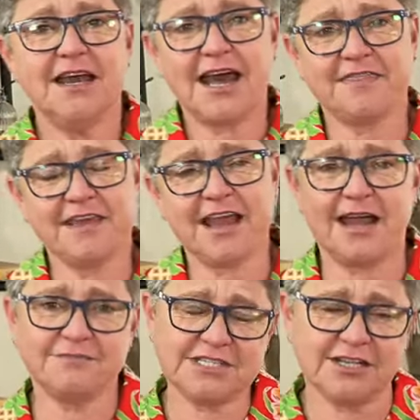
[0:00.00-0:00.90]
I think
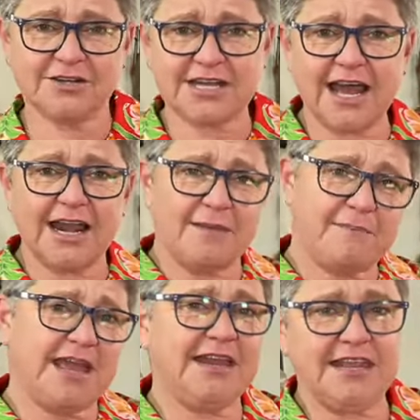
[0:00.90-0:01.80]
I'm still on dial-up
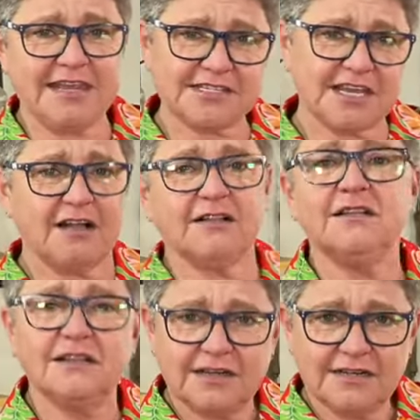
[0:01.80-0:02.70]
ADSL.
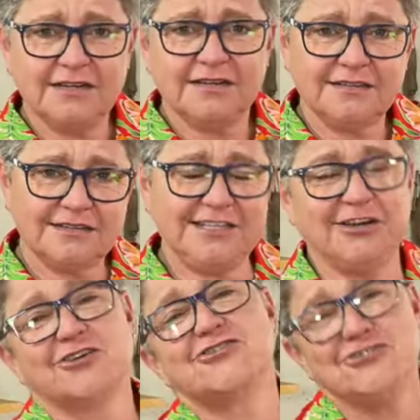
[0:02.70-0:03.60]

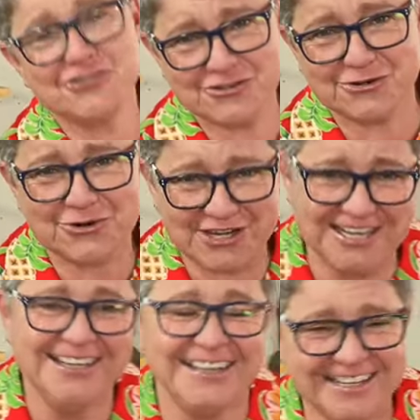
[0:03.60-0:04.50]
Yeah, true story.
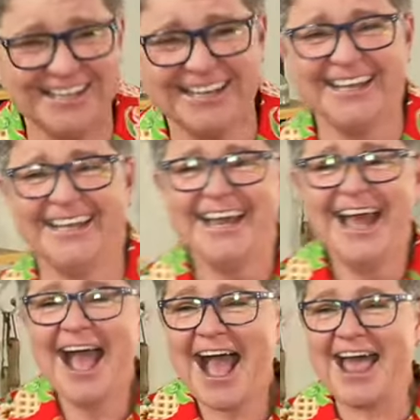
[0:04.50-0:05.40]

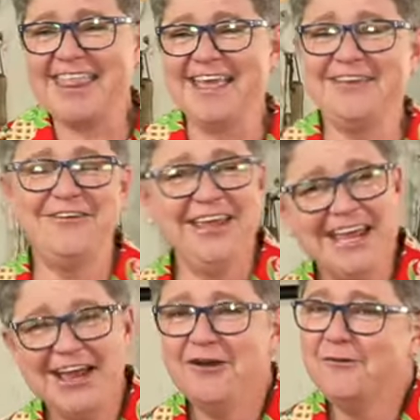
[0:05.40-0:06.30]
I think
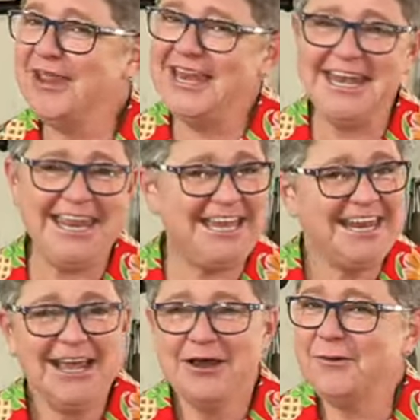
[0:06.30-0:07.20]
we
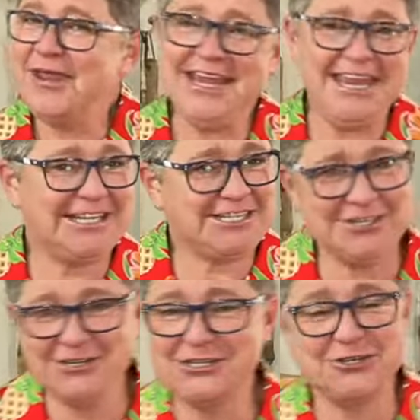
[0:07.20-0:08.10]
need
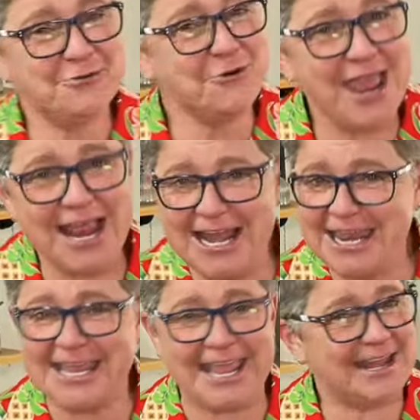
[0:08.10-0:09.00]
to
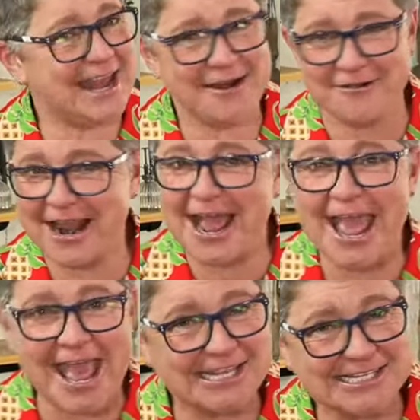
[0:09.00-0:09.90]
really get down on our
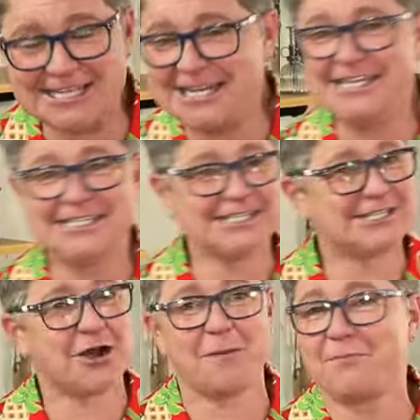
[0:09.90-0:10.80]
hands and knees and
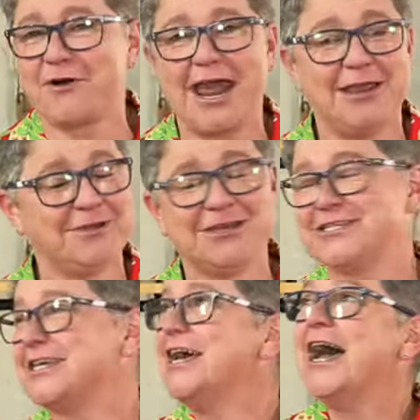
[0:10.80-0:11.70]
start praying,
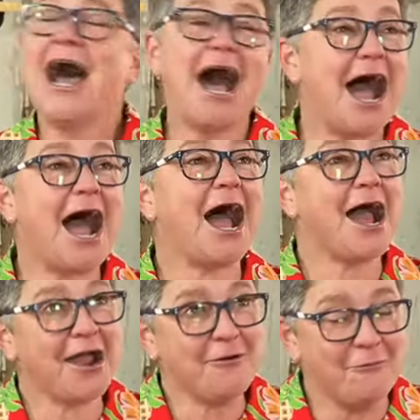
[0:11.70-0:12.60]
because
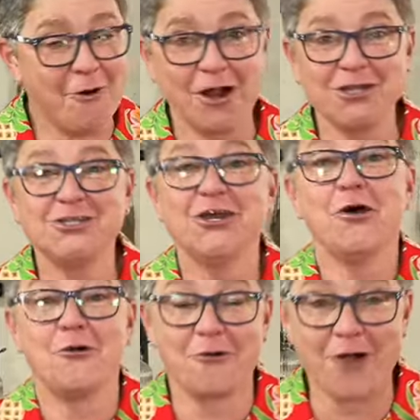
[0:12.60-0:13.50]
I want
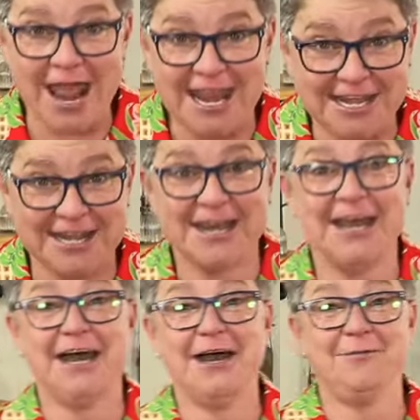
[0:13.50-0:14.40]
rain.
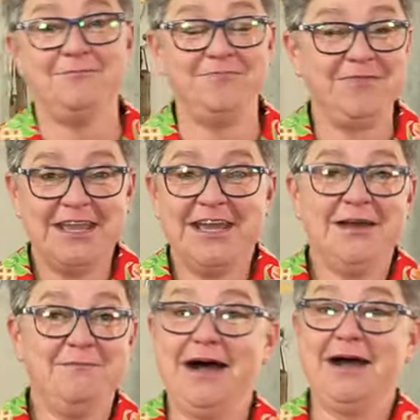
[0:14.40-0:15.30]

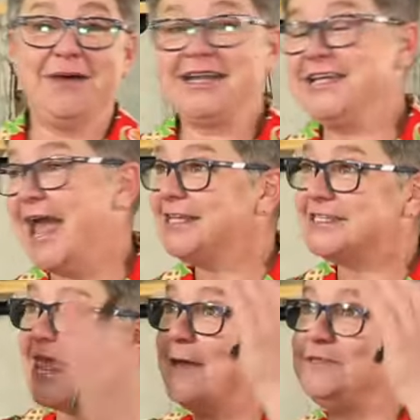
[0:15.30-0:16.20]
My tanks
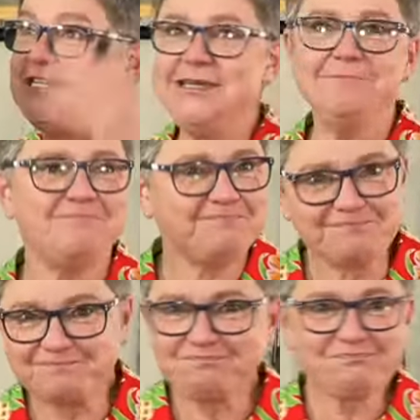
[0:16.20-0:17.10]
are empty,
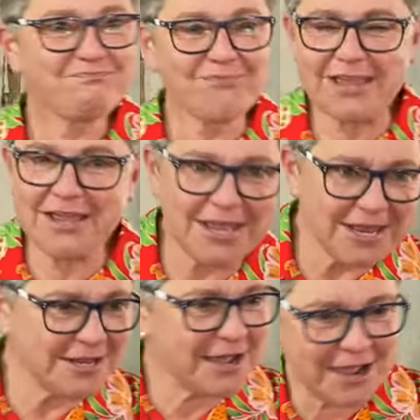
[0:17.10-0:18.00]

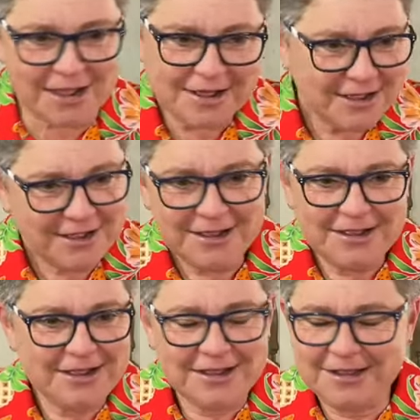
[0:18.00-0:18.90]
and
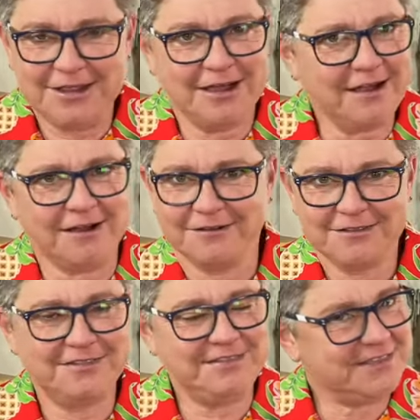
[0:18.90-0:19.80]

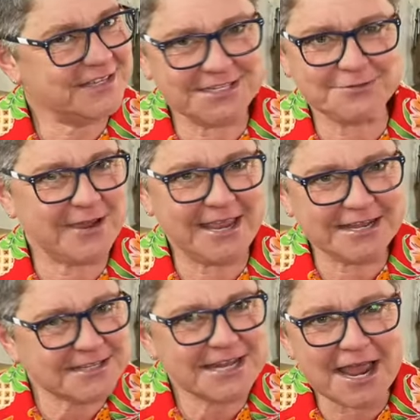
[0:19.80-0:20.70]
this is where it
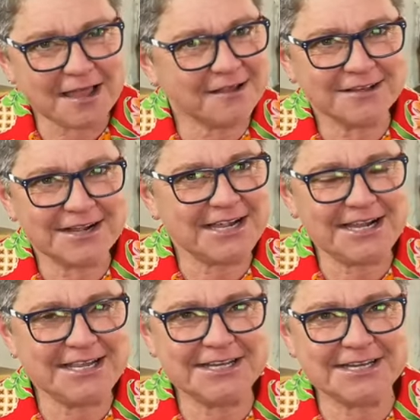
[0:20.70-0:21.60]
is now,
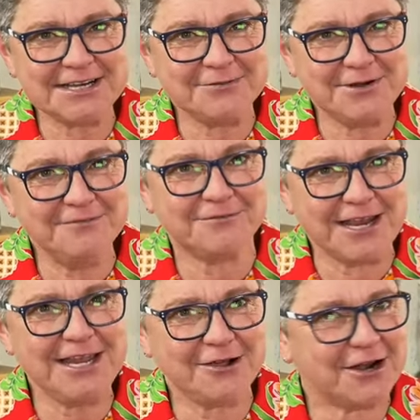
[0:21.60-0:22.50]
and we've
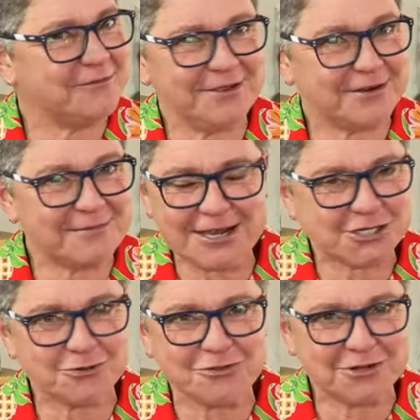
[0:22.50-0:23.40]
got to make
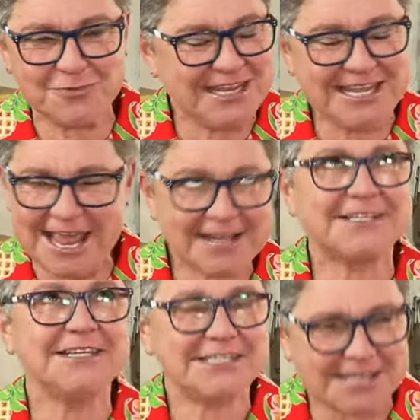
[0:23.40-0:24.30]
sure that we
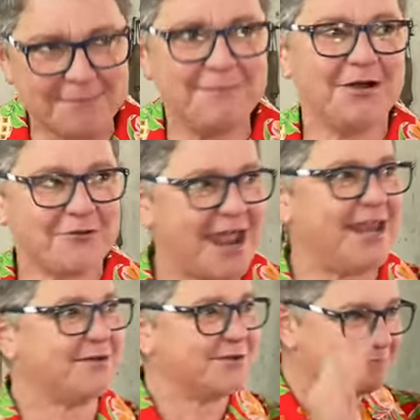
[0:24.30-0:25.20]
get some rain.